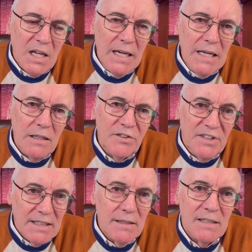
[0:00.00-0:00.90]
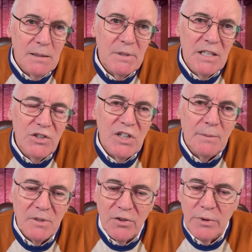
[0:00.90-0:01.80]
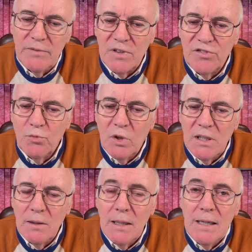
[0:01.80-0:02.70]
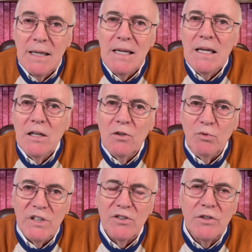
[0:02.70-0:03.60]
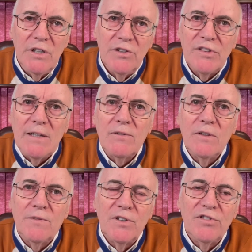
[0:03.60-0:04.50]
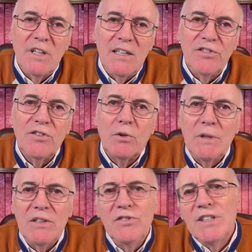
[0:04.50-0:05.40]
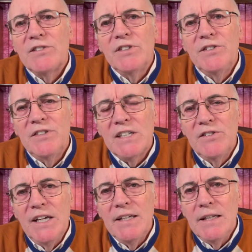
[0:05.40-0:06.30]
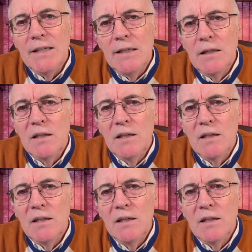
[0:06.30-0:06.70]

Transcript: in 2 Timothy chapter 3, verse 1, written 2 years after the first letter, so around 66 AD,